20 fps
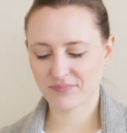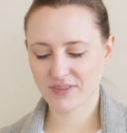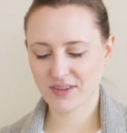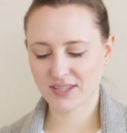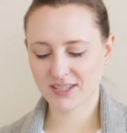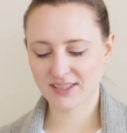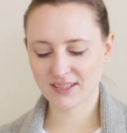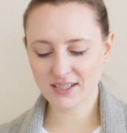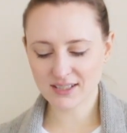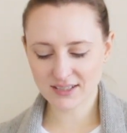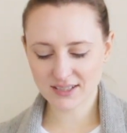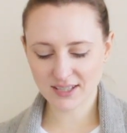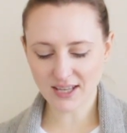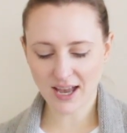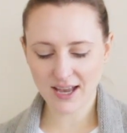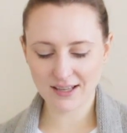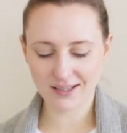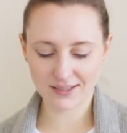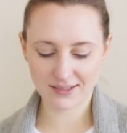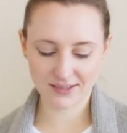since
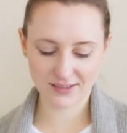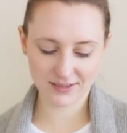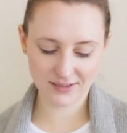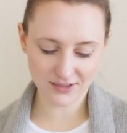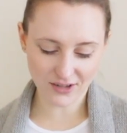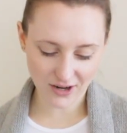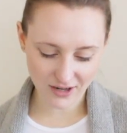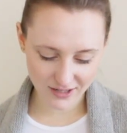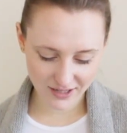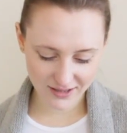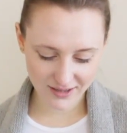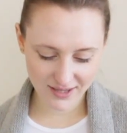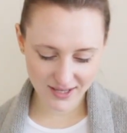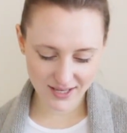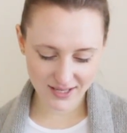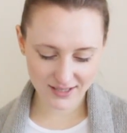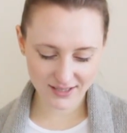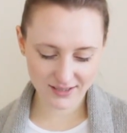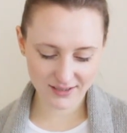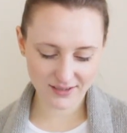I started
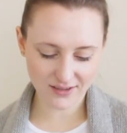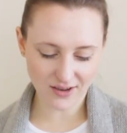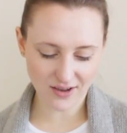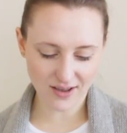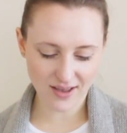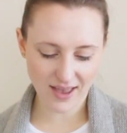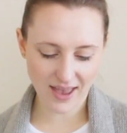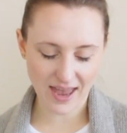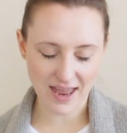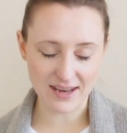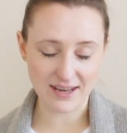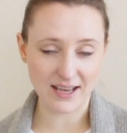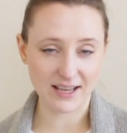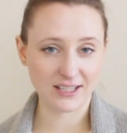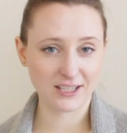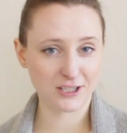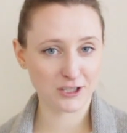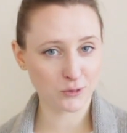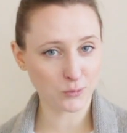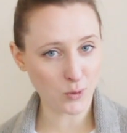this and I
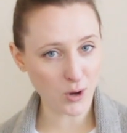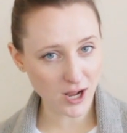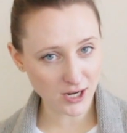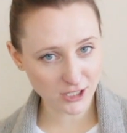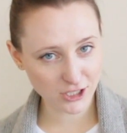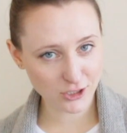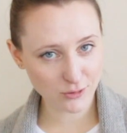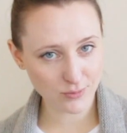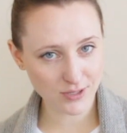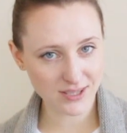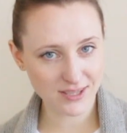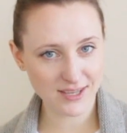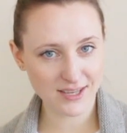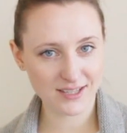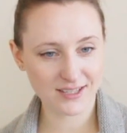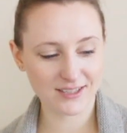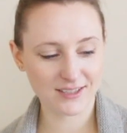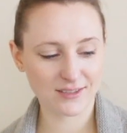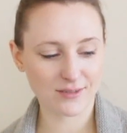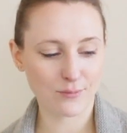swatched with
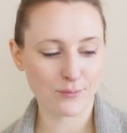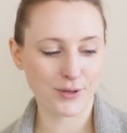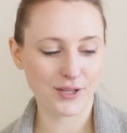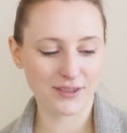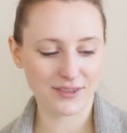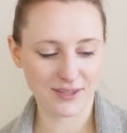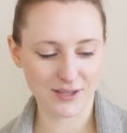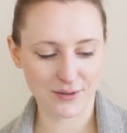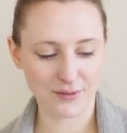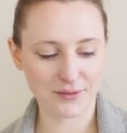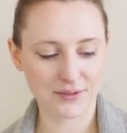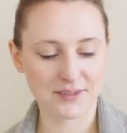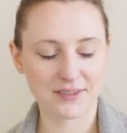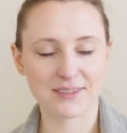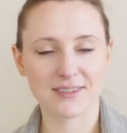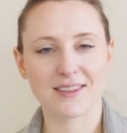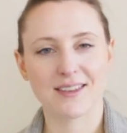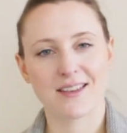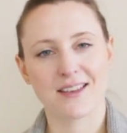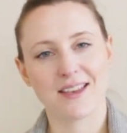this, with
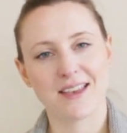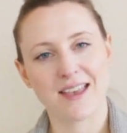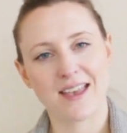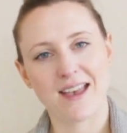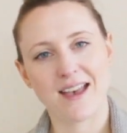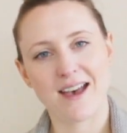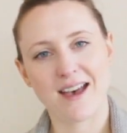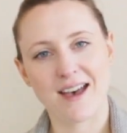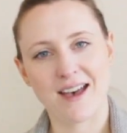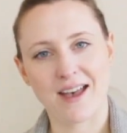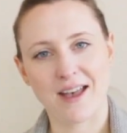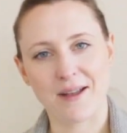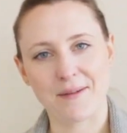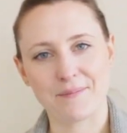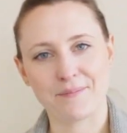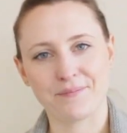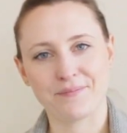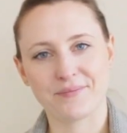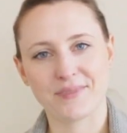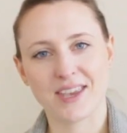those
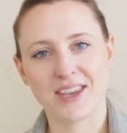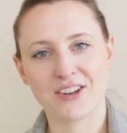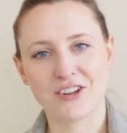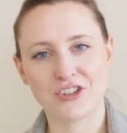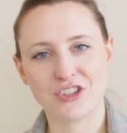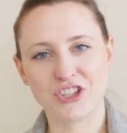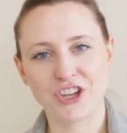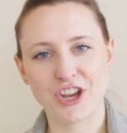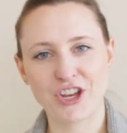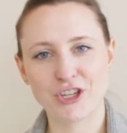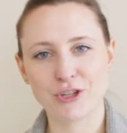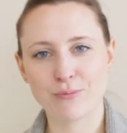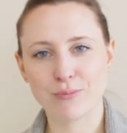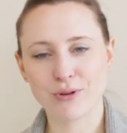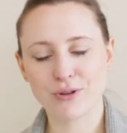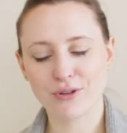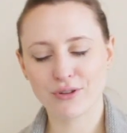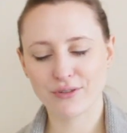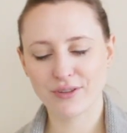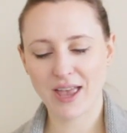
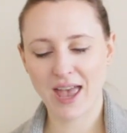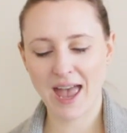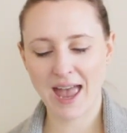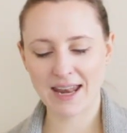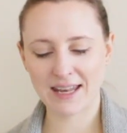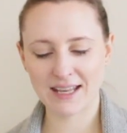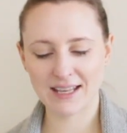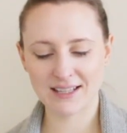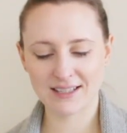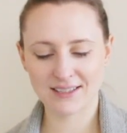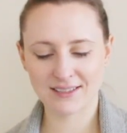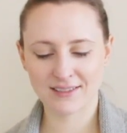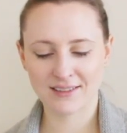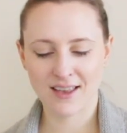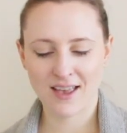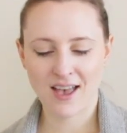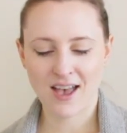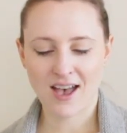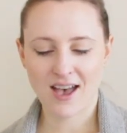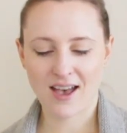interchangeable Addies,
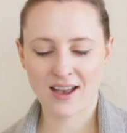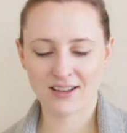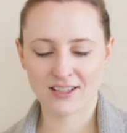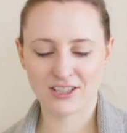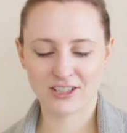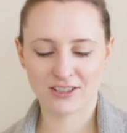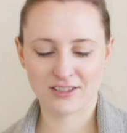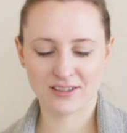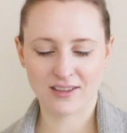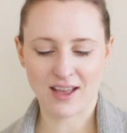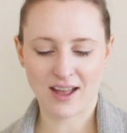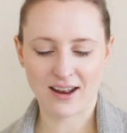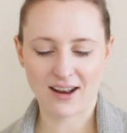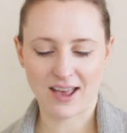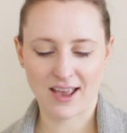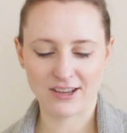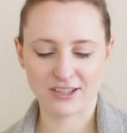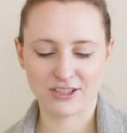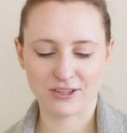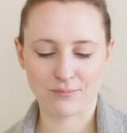I just thought
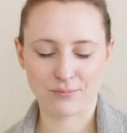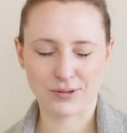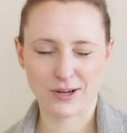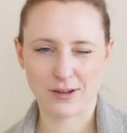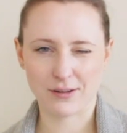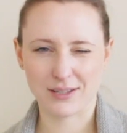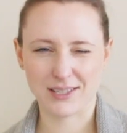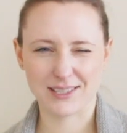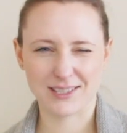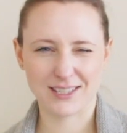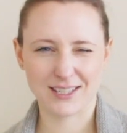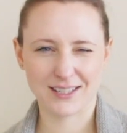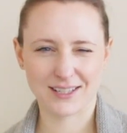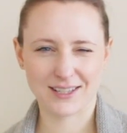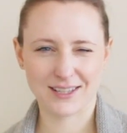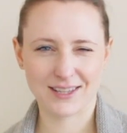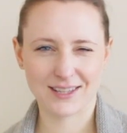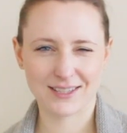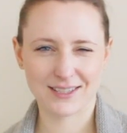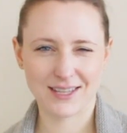I should probably stick
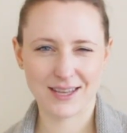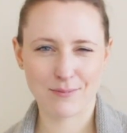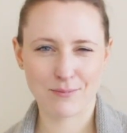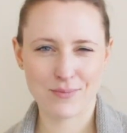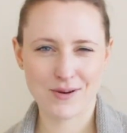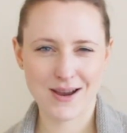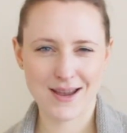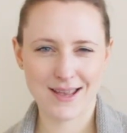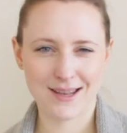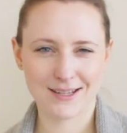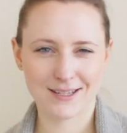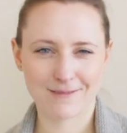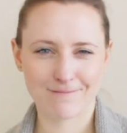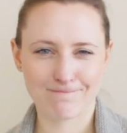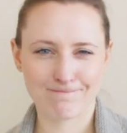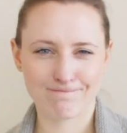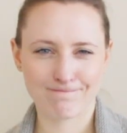to the same brand.